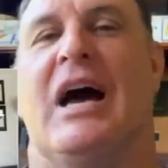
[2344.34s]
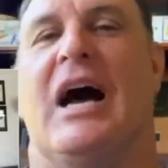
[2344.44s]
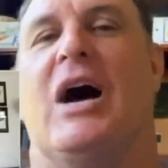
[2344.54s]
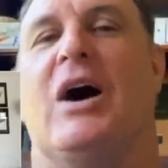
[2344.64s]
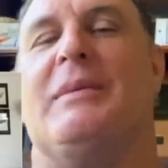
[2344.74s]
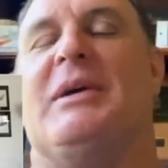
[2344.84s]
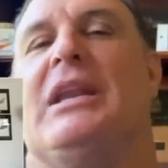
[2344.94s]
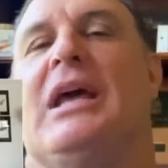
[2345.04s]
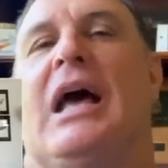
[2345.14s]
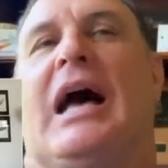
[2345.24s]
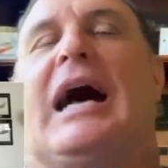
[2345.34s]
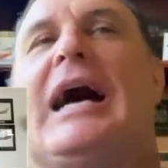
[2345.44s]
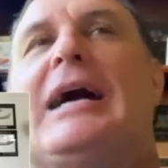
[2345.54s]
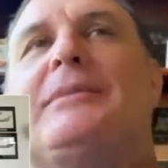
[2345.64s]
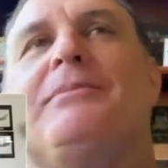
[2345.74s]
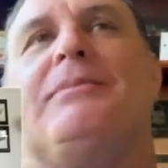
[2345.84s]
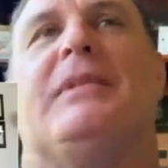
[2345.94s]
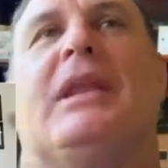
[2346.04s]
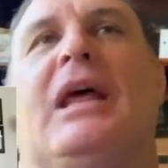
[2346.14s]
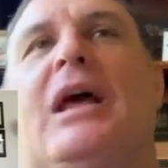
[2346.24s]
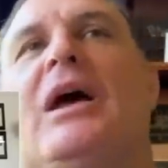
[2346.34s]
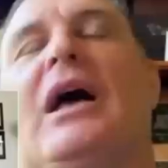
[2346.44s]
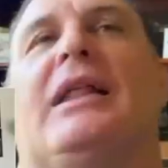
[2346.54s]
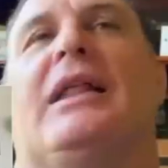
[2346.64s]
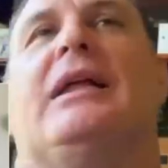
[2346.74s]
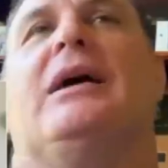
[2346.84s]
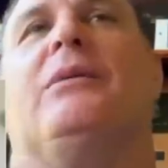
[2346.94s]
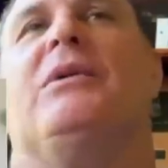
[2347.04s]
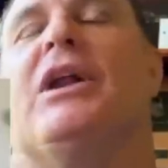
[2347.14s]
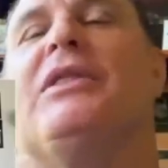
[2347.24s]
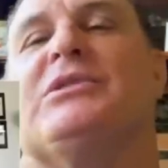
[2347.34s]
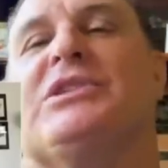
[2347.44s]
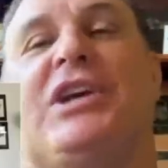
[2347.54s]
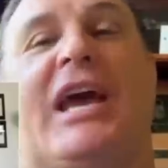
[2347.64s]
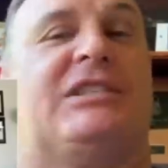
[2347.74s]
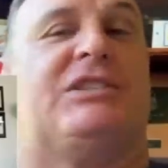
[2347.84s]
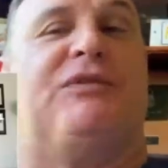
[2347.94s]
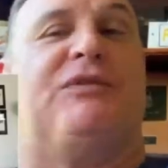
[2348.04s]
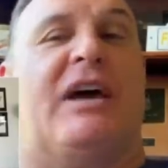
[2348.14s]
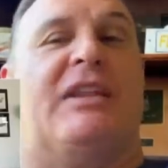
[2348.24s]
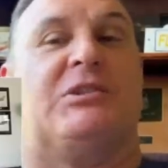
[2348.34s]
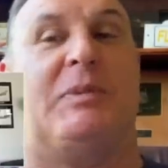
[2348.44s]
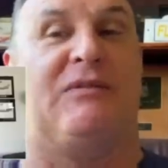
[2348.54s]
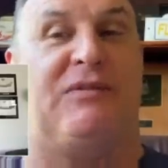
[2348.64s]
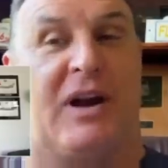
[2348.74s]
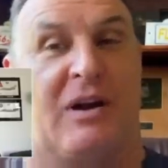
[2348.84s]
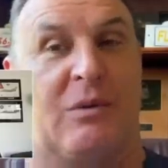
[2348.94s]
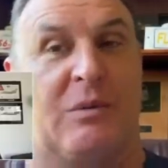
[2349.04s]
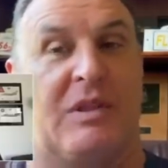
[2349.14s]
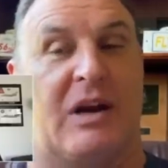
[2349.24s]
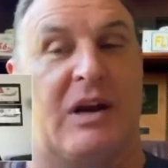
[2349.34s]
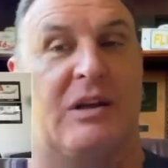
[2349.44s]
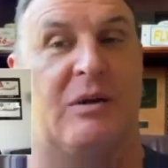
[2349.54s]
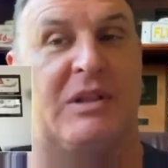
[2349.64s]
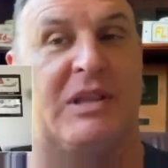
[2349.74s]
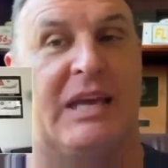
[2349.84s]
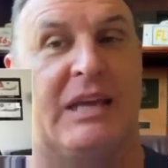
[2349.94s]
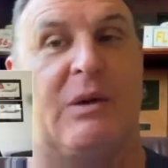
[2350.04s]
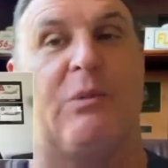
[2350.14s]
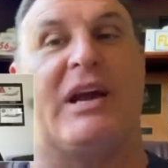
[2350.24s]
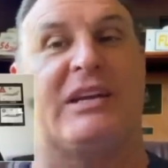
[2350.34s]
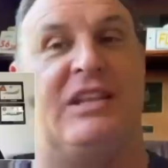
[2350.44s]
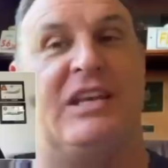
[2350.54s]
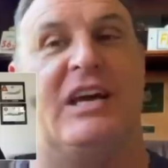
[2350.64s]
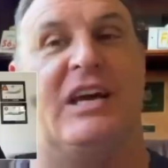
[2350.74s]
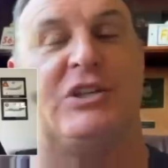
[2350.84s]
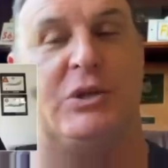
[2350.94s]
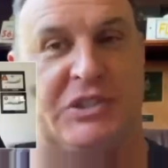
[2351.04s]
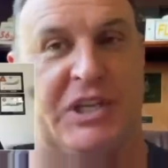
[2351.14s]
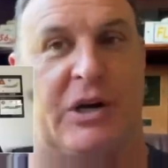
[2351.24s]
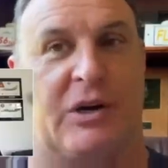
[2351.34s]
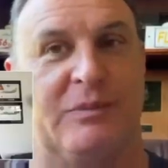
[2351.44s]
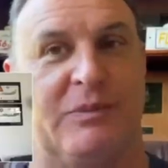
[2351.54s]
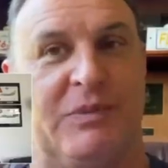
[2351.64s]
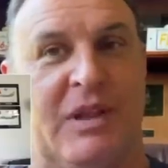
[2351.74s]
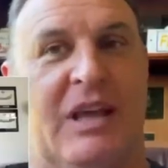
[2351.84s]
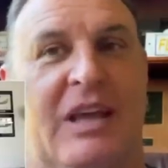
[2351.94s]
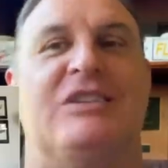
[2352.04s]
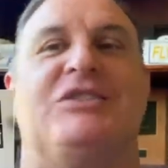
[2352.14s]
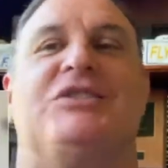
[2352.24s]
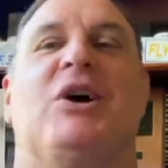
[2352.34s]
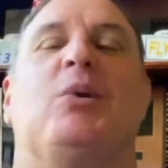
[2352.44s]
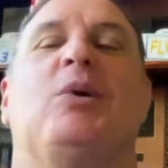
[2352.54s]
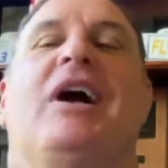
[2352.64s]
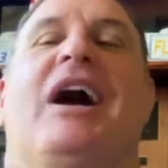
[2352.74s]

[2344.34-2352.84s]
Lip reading: Oh, I mean, well, you know, there was a chance to fly the Spitfire when we were there, you know, but they wrecked the two-seater. So